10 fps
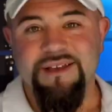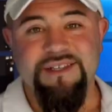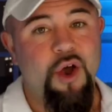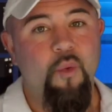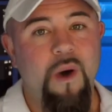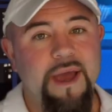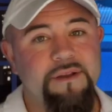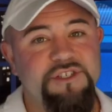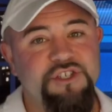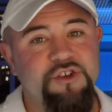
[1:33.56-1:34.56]
So why
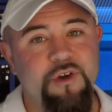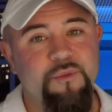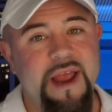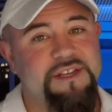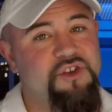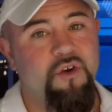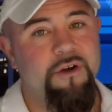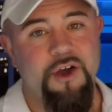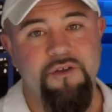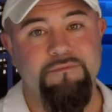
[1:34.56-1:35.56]
don't you erect
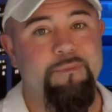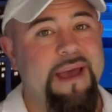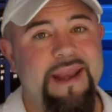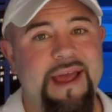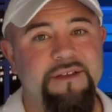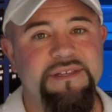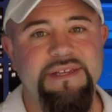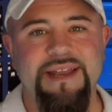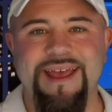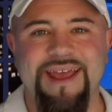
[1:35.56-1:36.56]
your own bat house
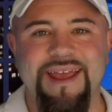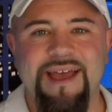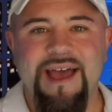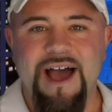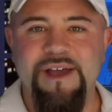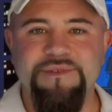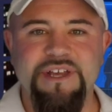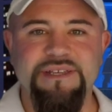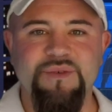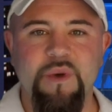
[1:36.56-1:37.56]
today? I'm
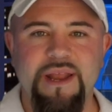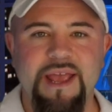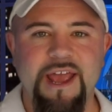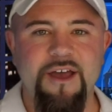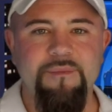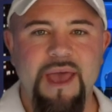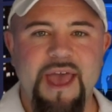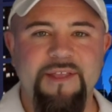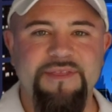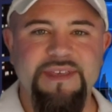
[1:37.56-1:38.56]
Jason Winningham,
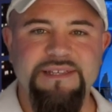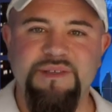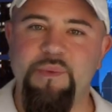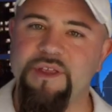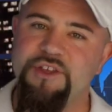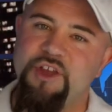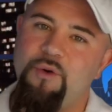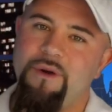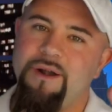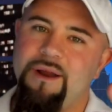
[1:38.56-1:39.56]
and this has been
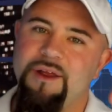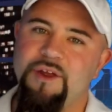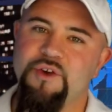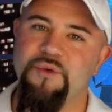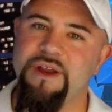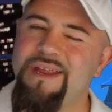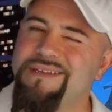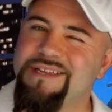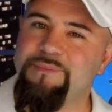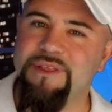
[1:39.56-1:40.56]
your
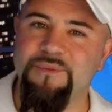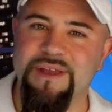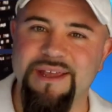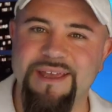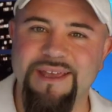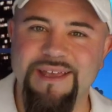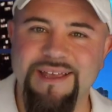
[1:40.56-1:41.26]
Green Tip of the Week.